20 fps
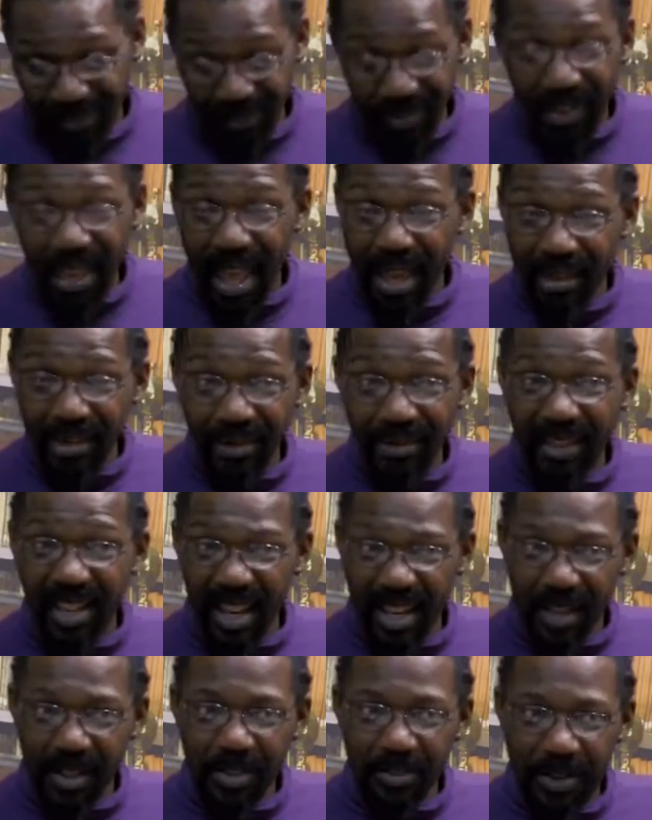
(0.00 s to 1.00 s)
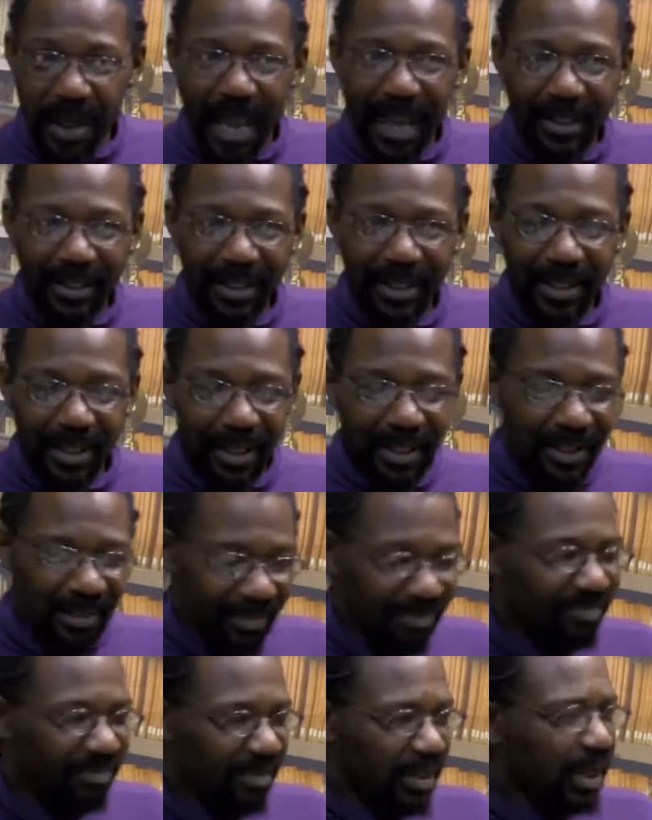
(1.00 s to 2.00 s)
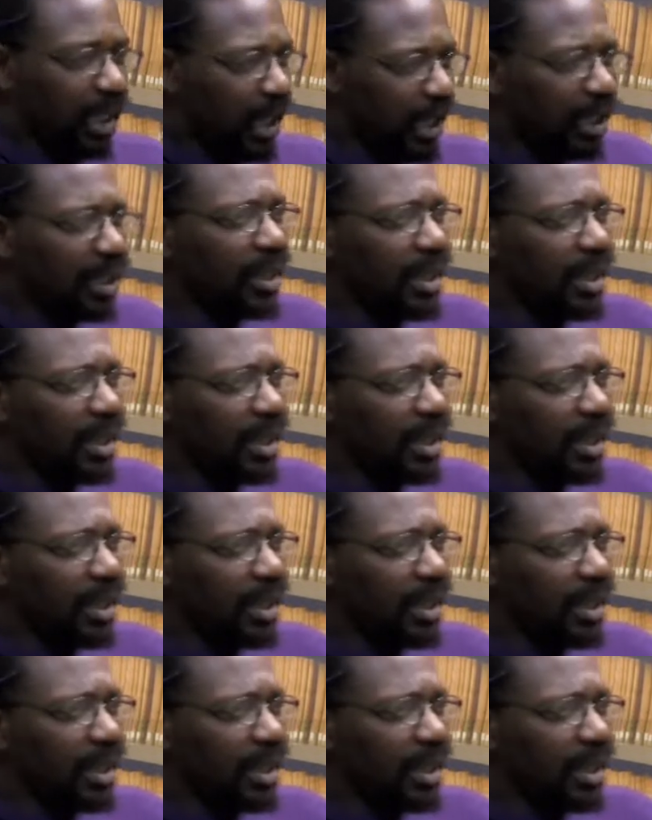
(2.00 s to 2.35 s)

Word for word: that'll take us back to the that